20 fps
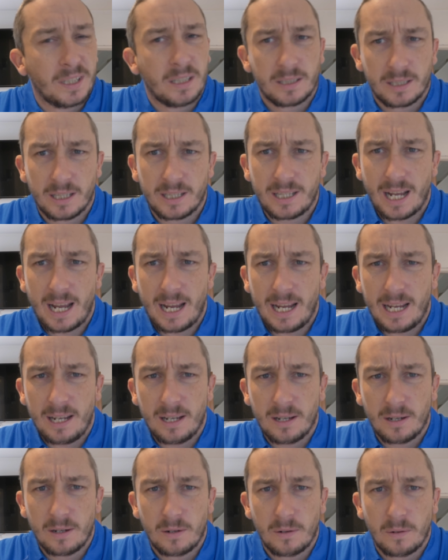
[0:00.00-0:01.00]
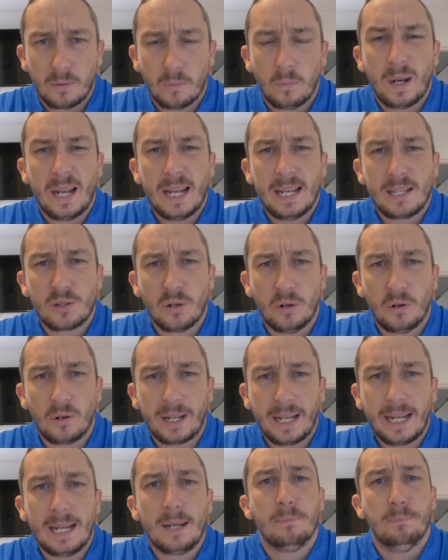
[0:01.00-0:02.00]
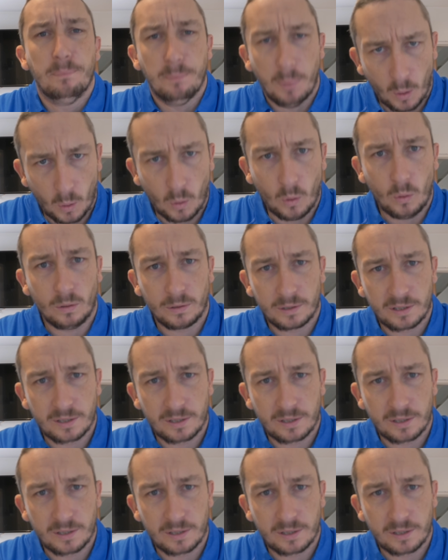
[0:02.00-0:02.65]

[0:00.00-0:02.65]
Today we're talking balls.